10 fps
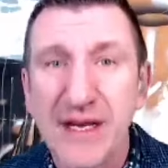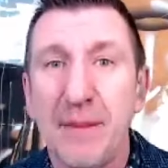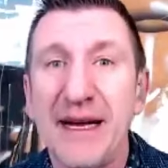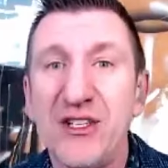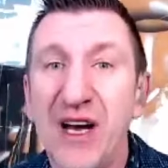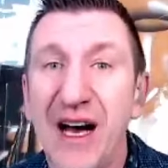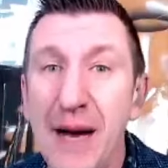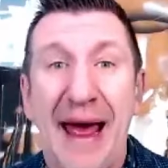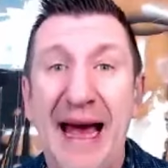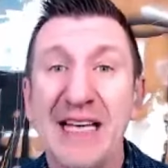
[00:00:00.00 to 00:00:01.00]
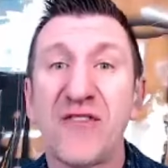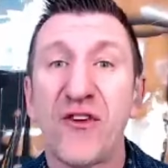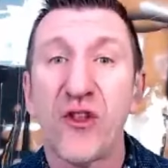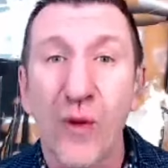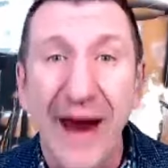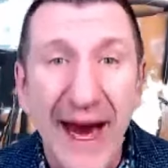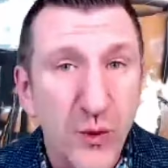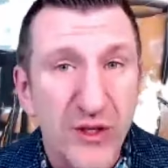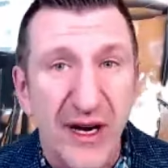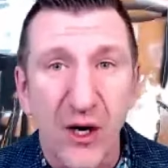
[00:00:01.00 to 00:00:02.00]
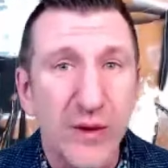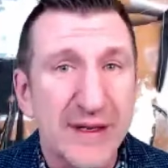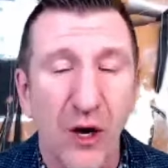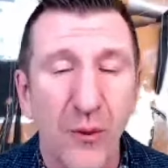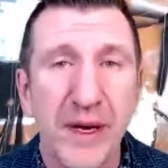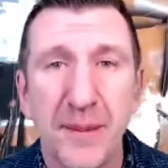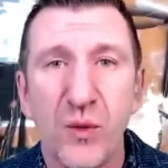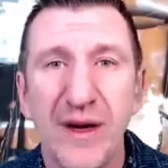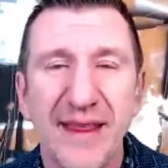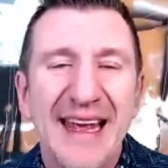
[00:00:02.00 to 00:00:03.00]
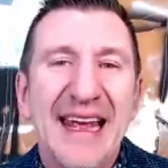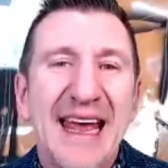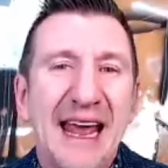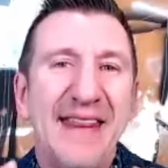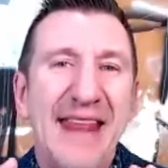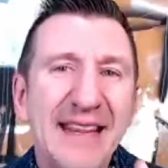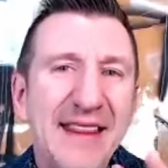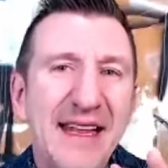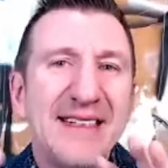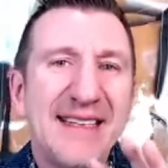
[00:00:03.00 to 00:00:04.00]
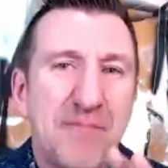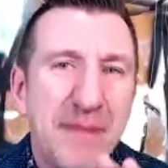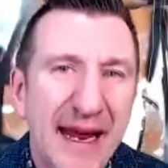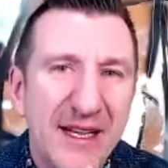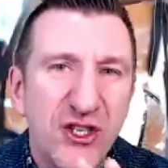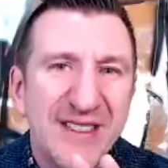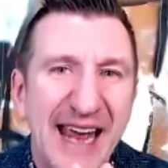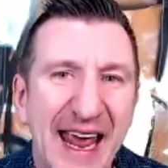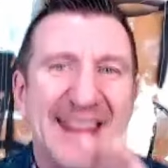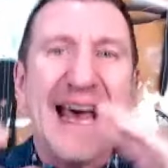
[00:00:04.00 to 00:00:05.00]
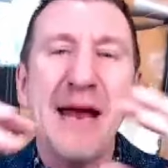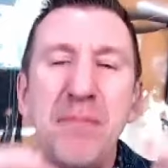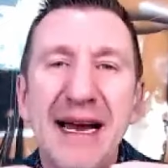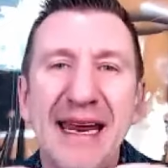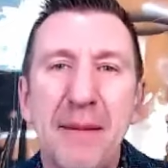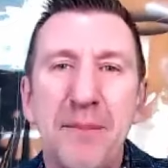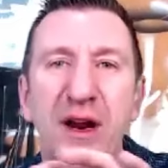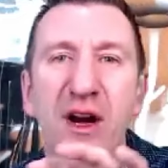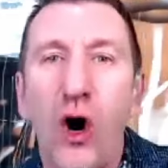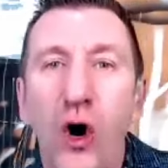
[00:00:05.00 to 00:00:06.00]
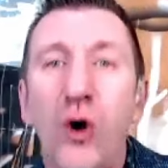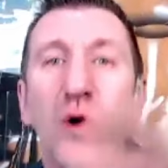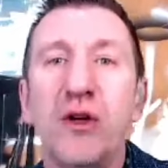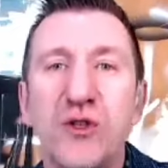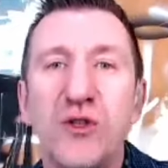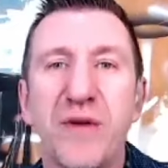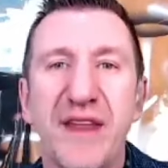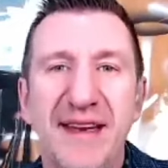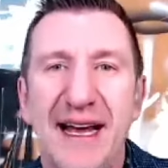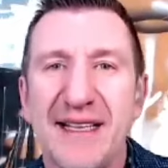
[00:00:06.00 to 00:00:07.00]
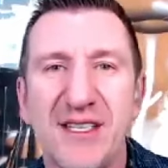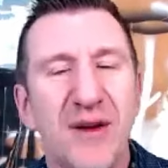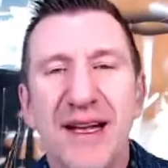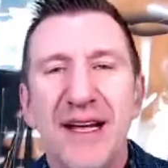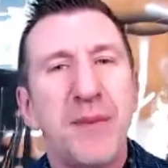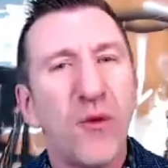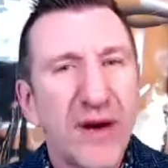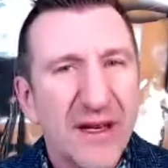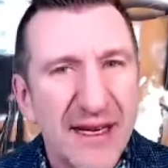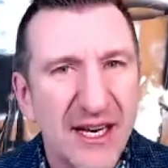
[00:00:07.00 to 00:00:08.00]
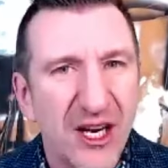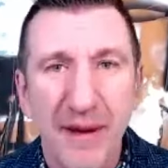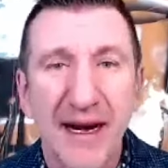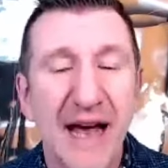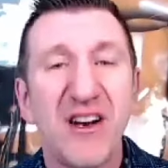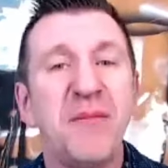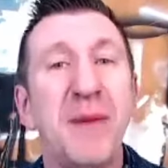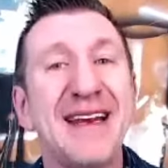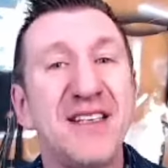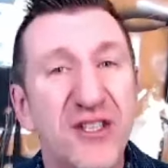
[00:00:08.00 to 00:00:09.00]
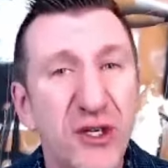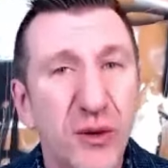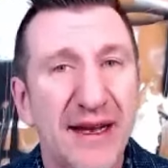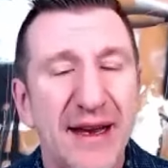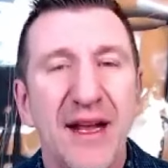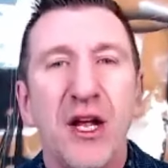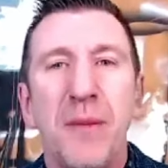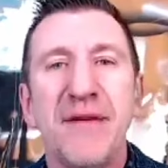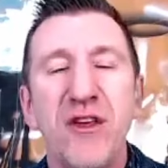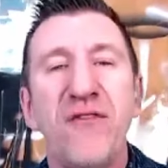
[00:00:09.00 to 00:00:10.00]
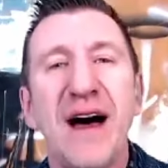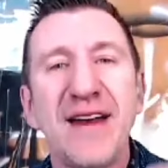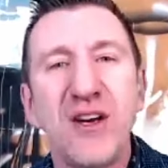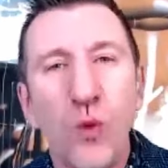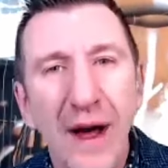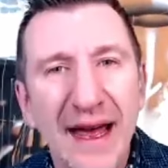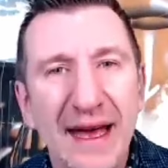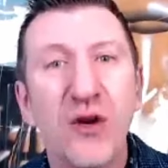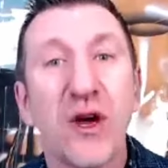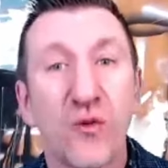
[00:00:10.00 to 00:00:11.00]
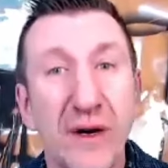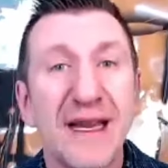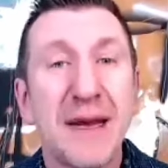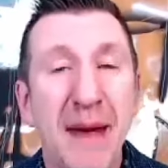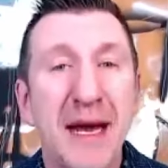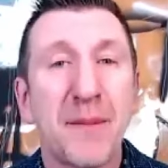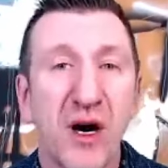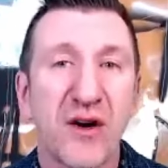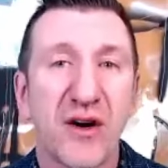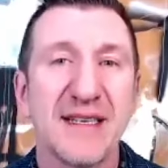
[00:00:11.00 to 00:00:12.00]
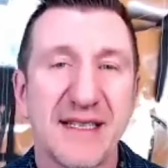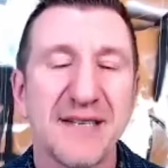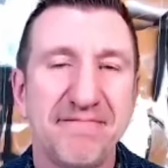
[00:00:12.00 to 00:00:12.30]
at my job, ask for the raise, which I always help people with. And that then t- means you take that money and put it all toward the debt. So be realistic. You may not have enough money to do it, but if you find a way, you can really make progress.